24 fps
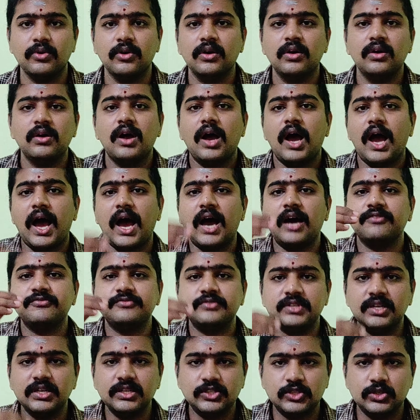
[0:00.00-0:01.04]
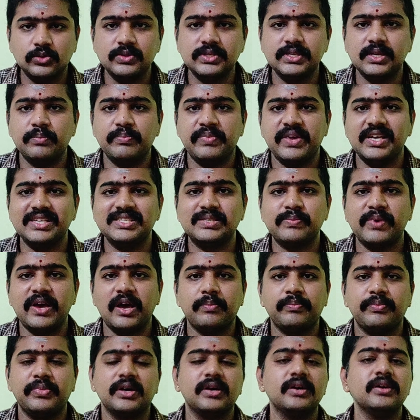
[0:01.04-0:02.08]
After choosing base
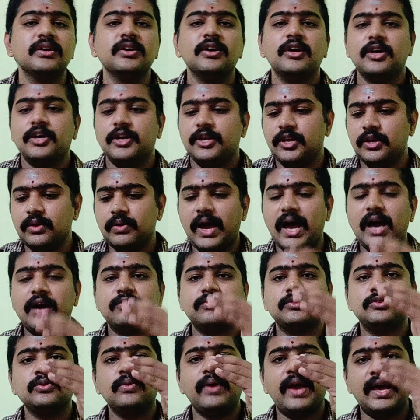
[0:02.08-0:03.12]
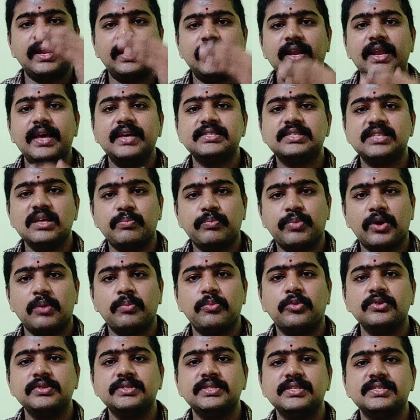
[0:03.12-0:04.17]
paper, you have to analyze the proposed
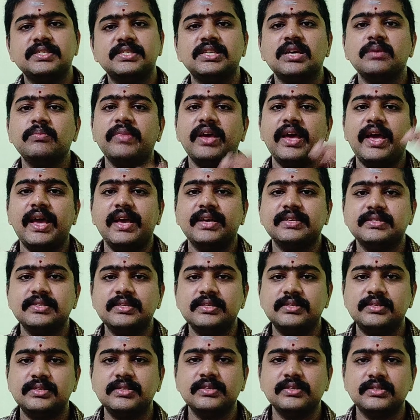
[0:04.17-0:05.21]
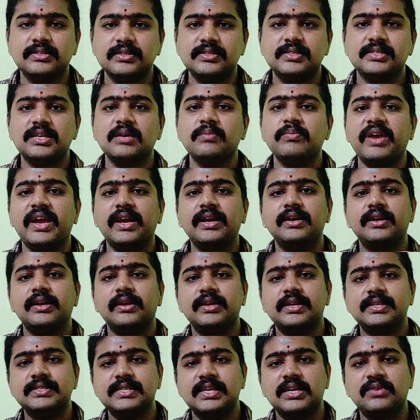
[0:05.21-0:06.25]
system, existing system, and
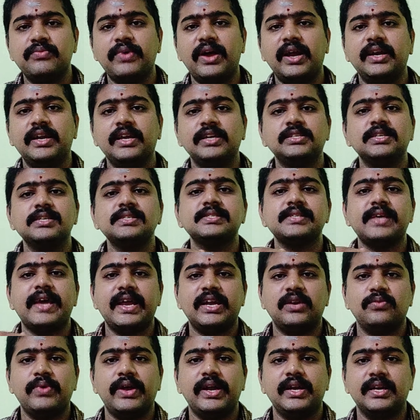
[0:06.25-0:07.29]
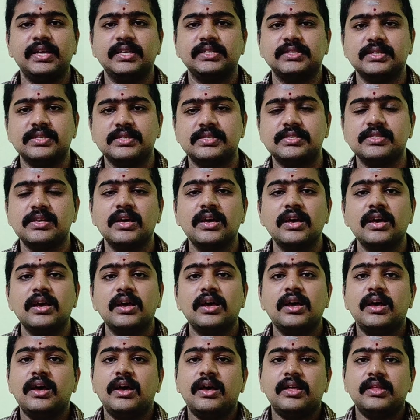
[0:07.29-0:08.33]
disadvantages, advantages.
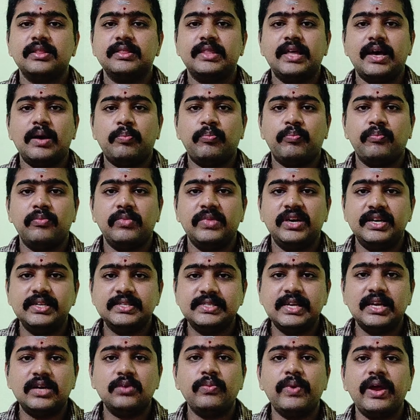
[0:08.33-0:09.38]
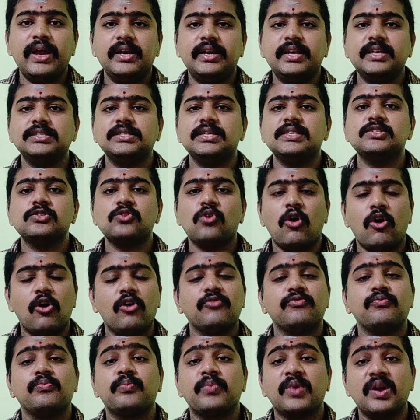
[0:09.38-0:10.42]
The disadvantages of
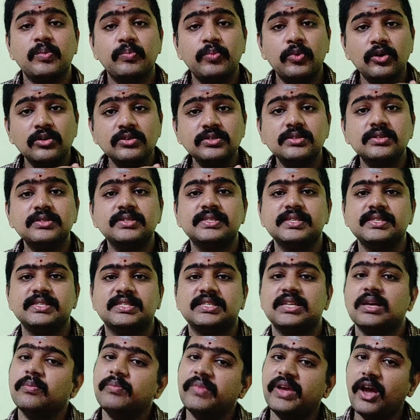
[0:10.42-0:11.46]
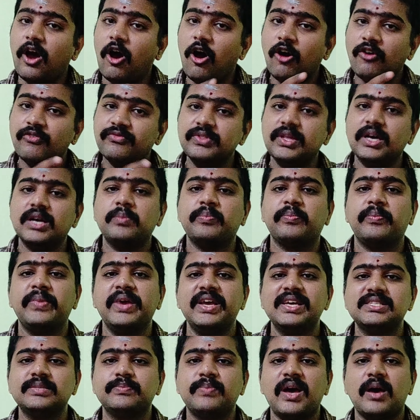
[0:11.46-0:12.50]
proposed system of that base
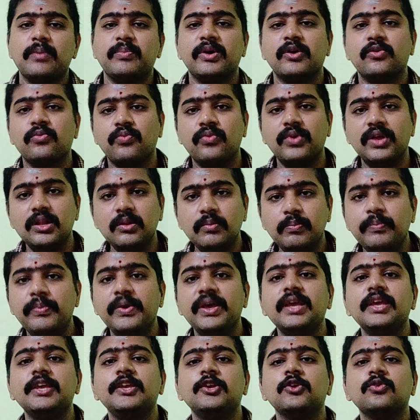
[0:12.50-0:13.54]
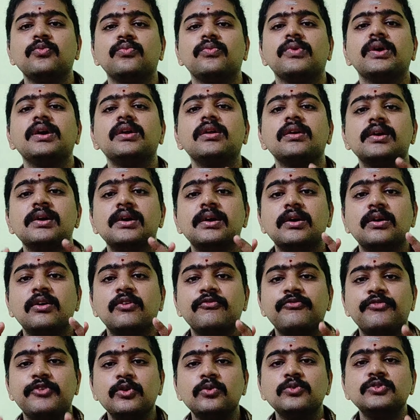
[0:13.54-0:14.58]
paper will be your
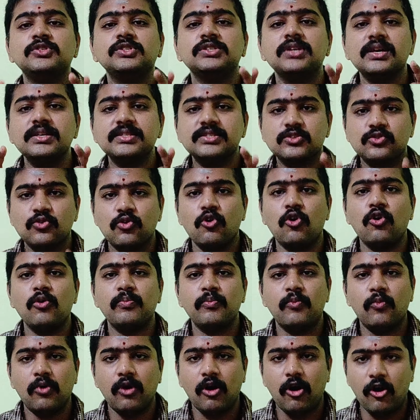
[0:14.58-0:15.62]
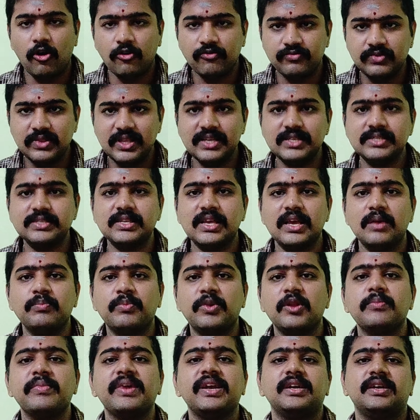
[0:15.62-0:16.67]
future scope of this
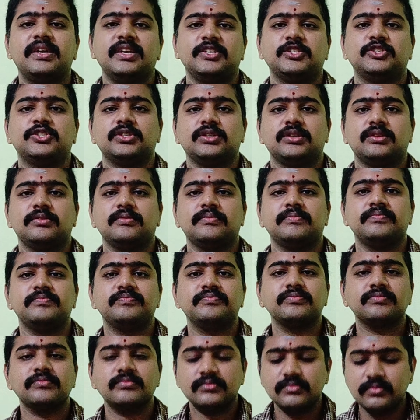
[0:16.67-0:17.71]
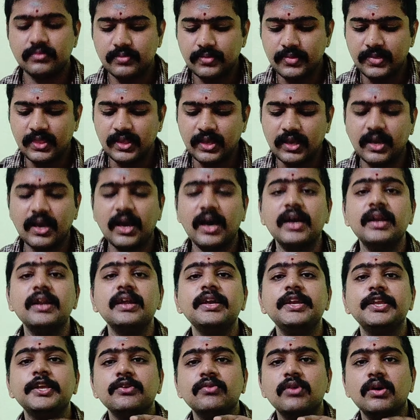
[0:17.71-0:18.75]
implementation. Current
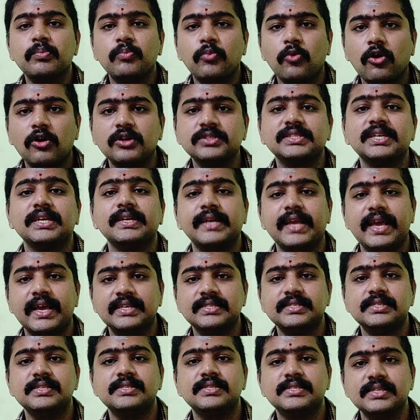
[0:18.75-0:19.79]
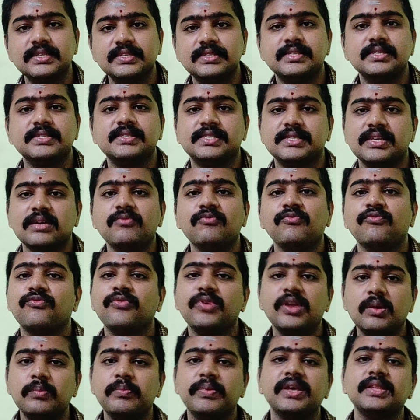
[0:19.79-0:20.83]
your project existing system will be
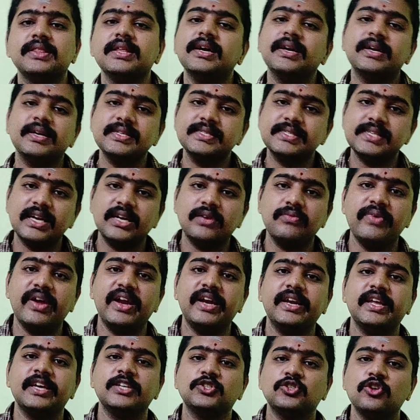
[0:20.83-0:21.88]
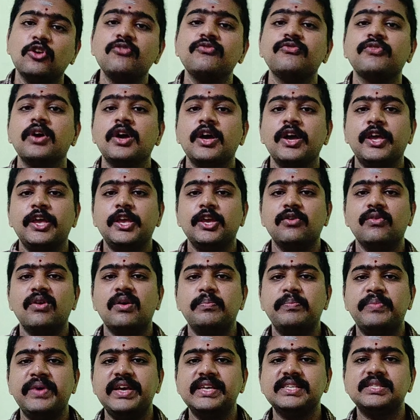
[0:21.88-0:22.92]
the disadvantage of your
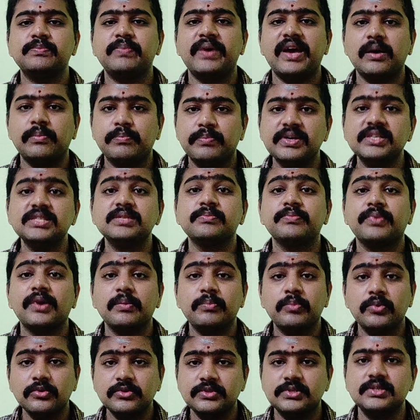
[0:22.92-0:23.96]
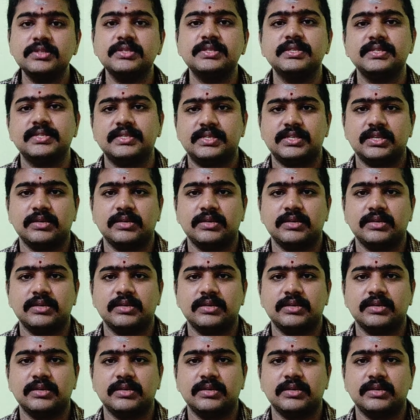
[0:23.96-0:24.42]
base paper's proposed system.